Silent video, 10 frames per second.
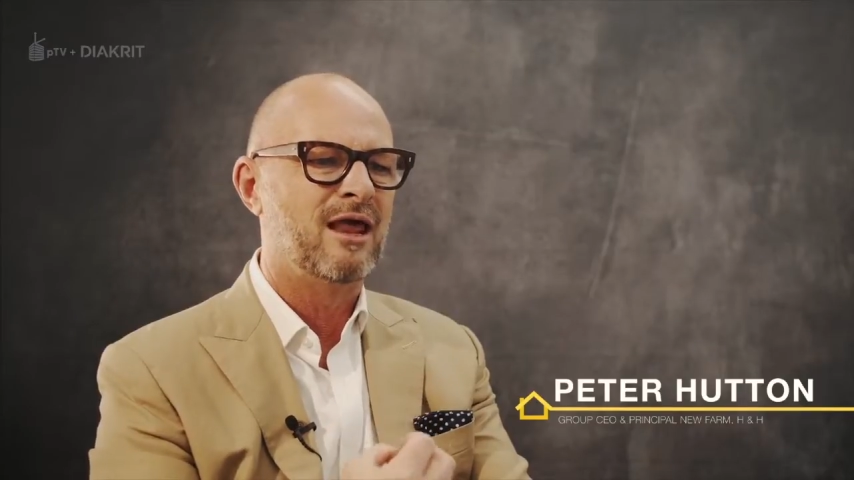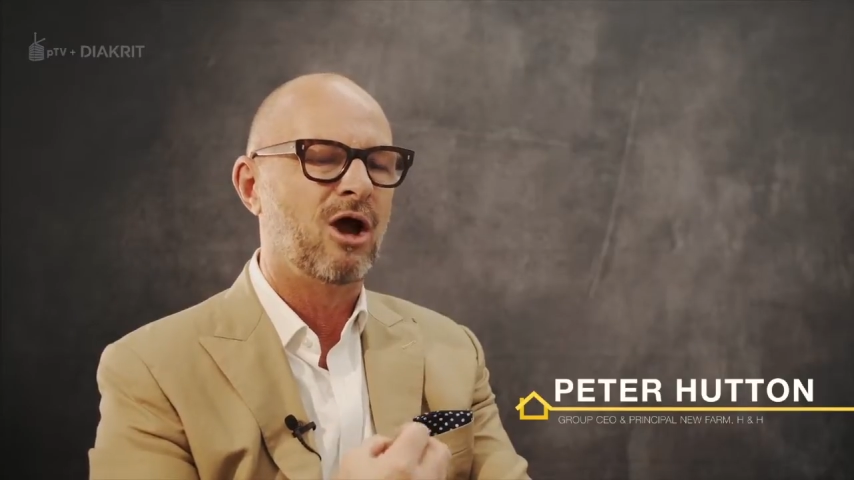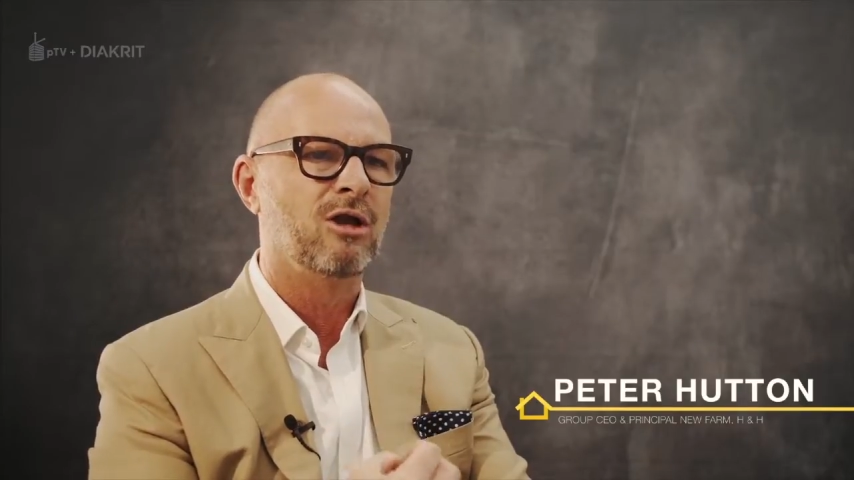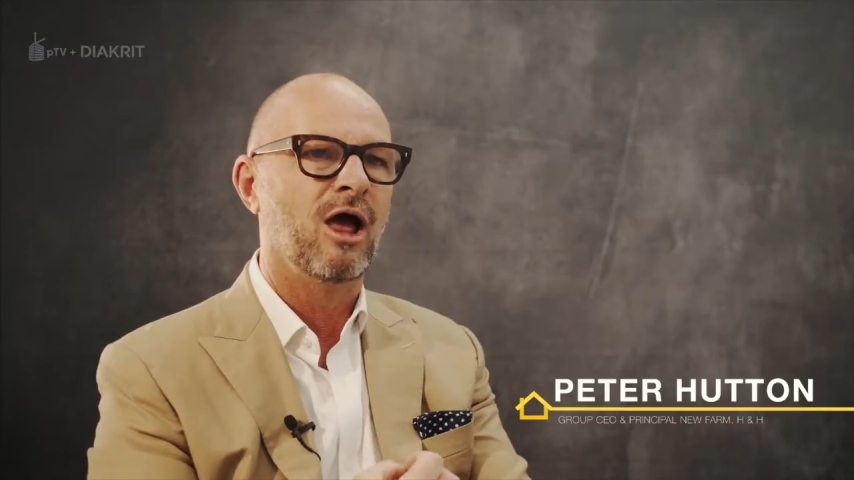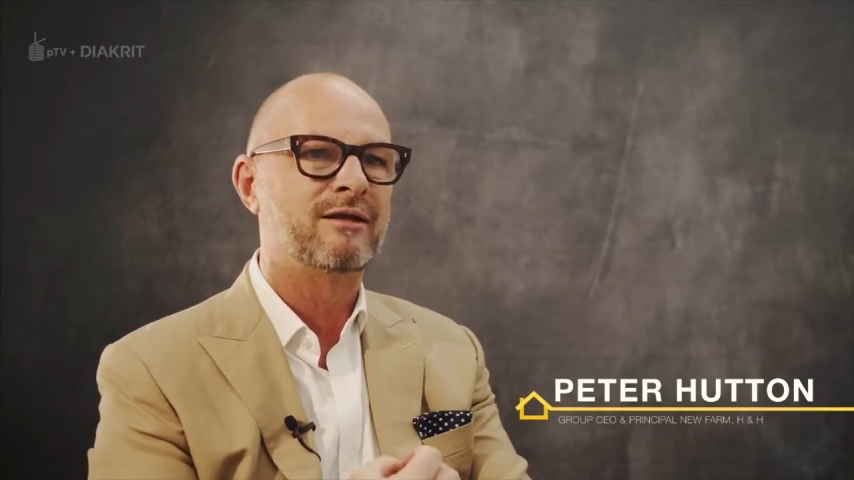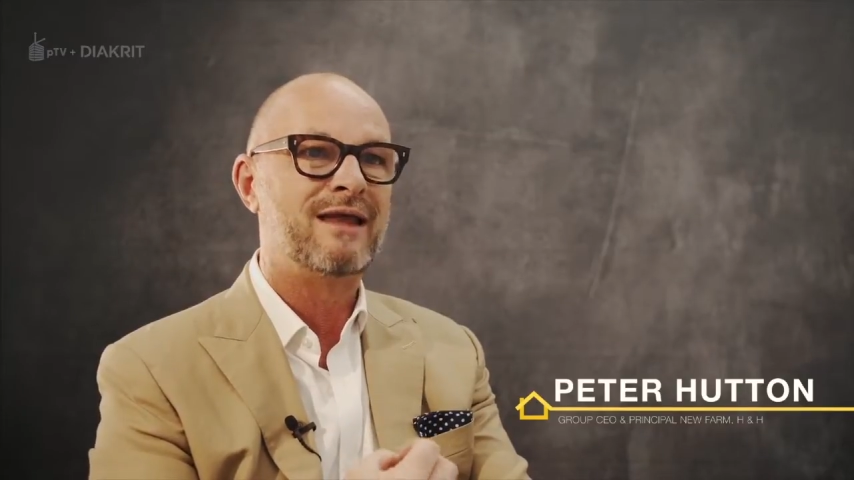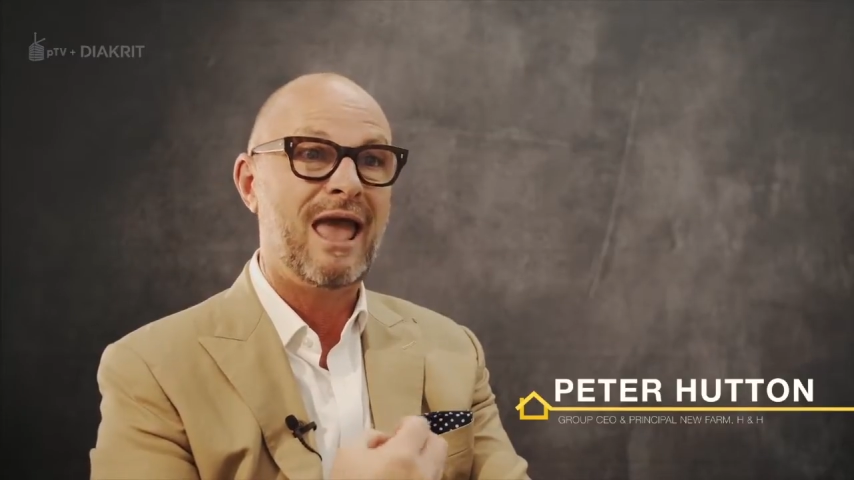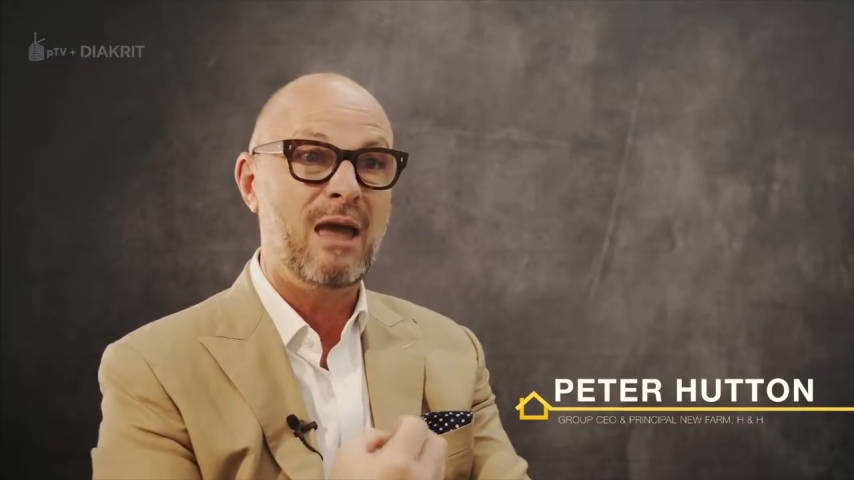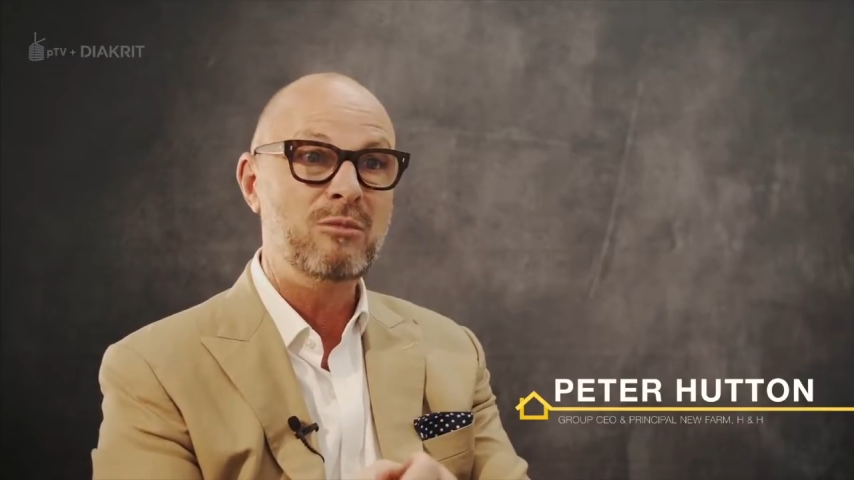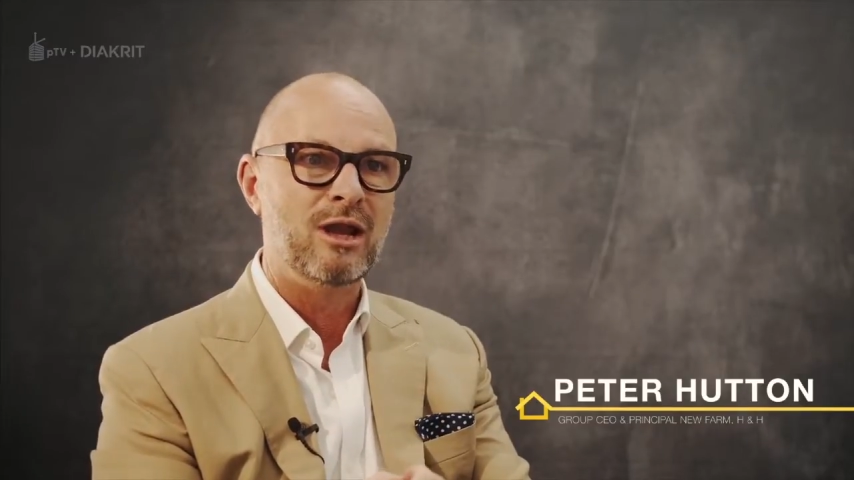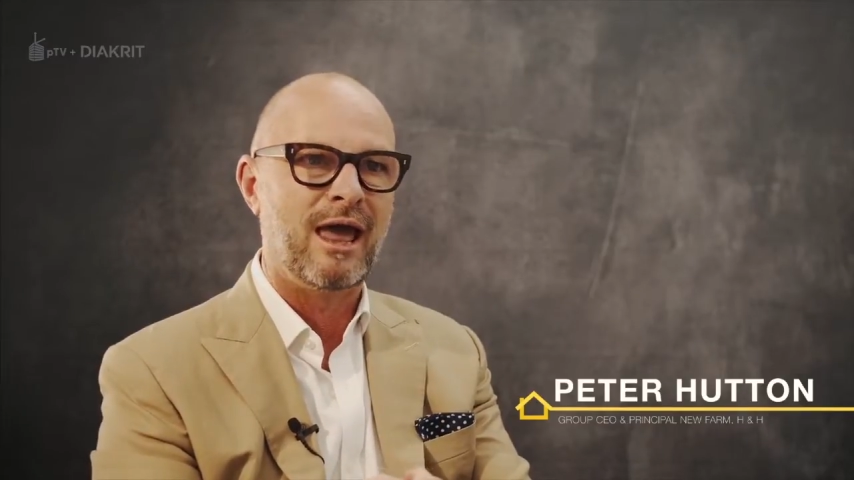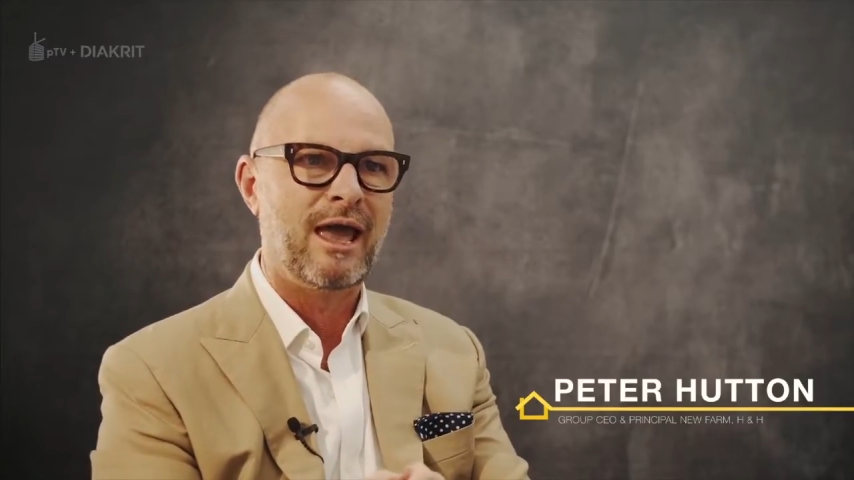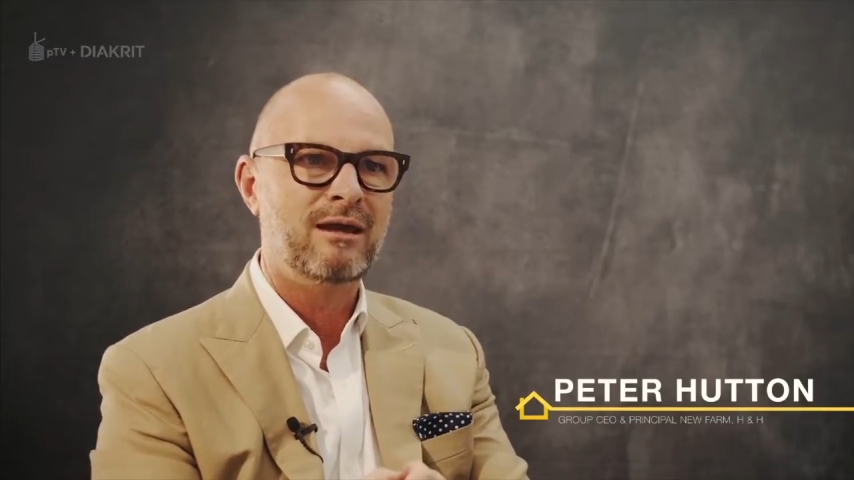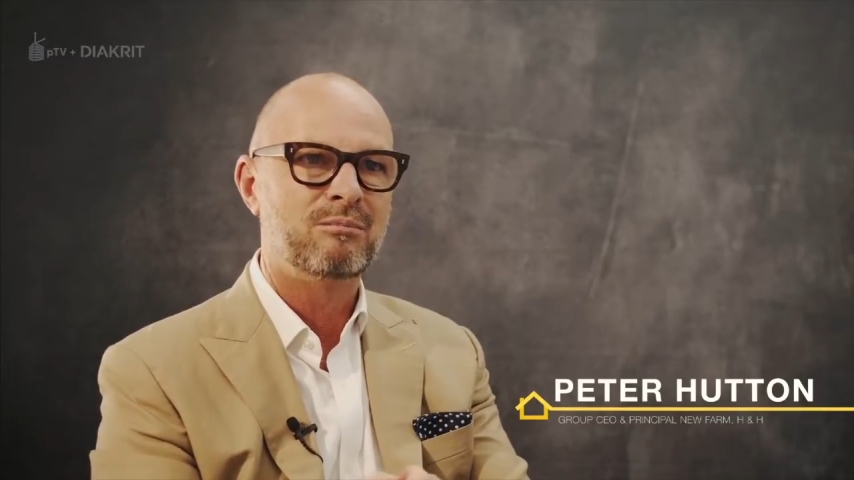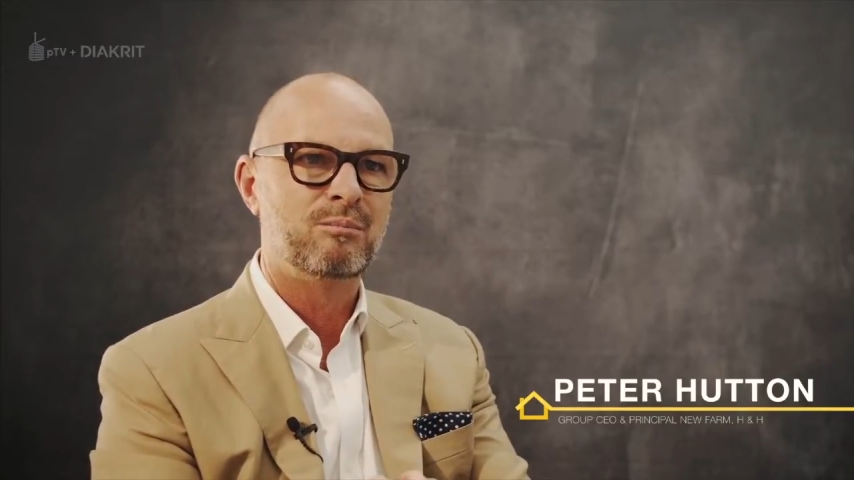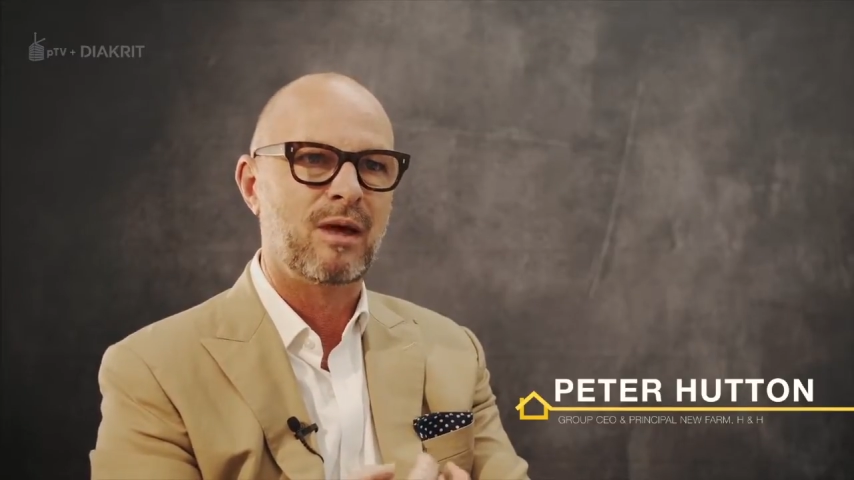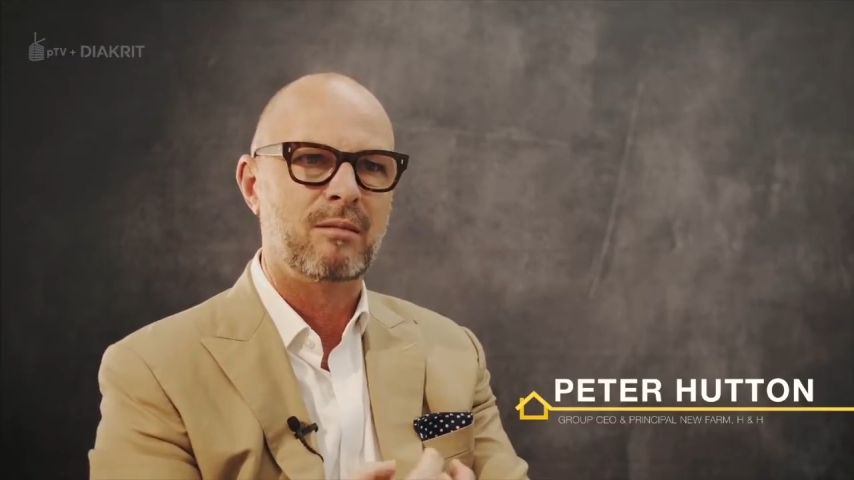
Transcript: that I'd like to emulate,